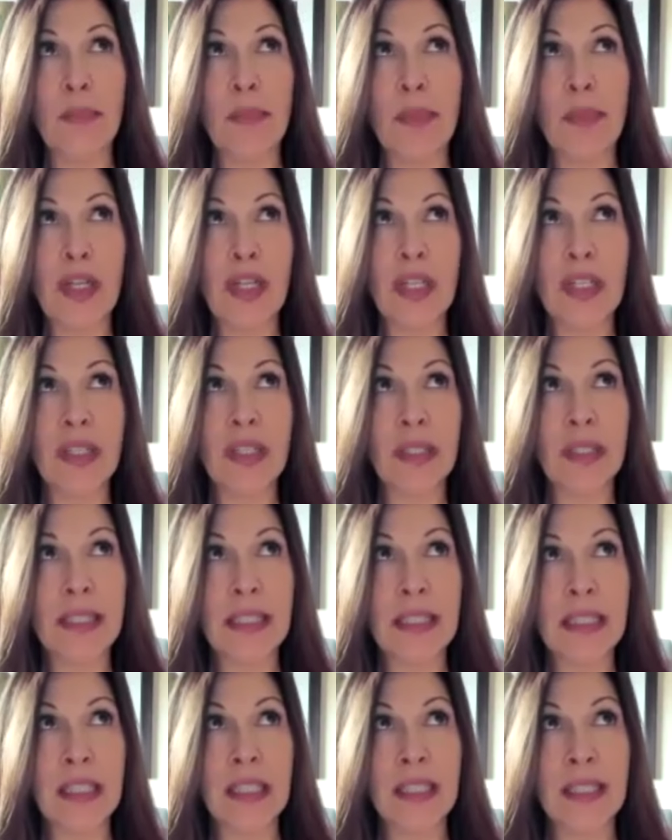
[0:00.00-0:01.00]
but
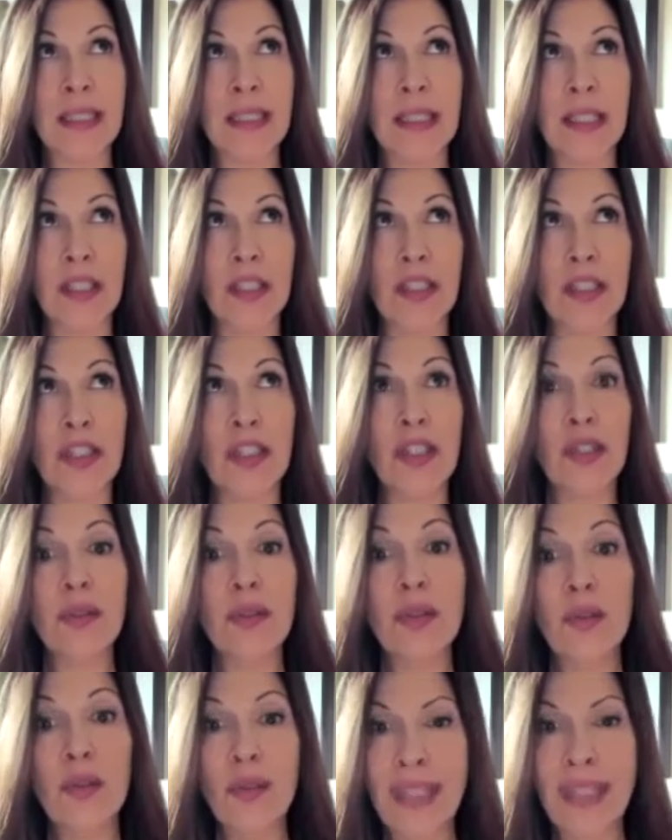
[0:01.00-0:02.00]
you
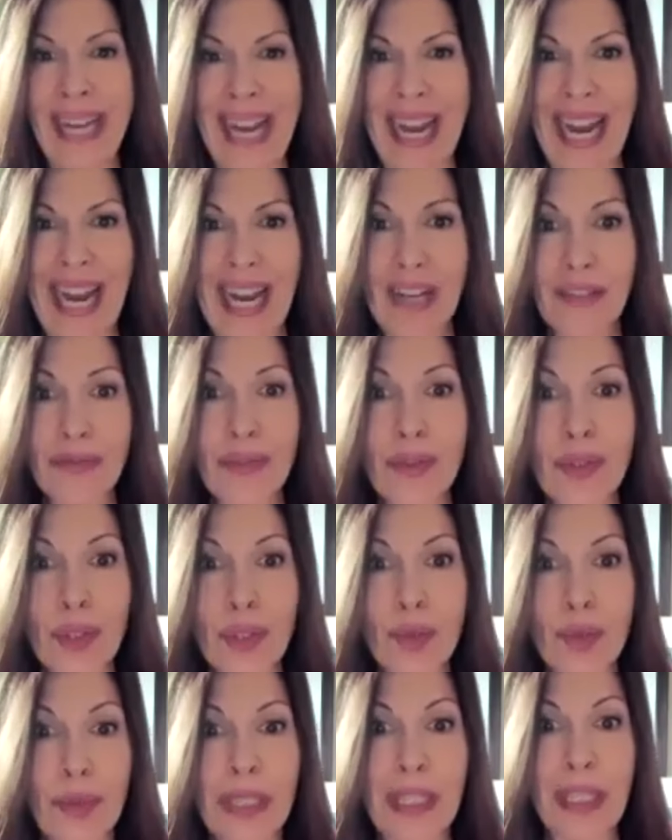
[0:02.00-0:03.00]
don't have
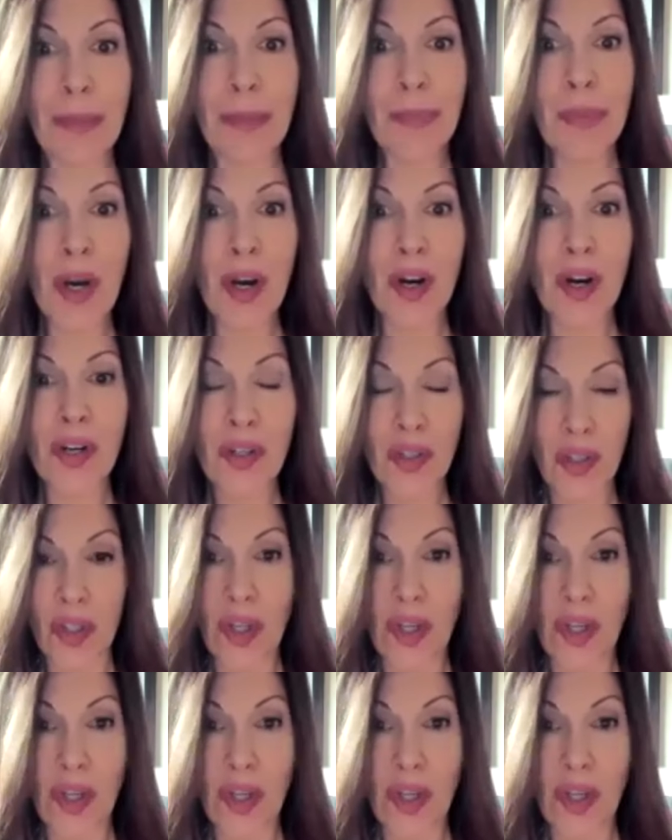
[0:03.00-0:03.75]
to be part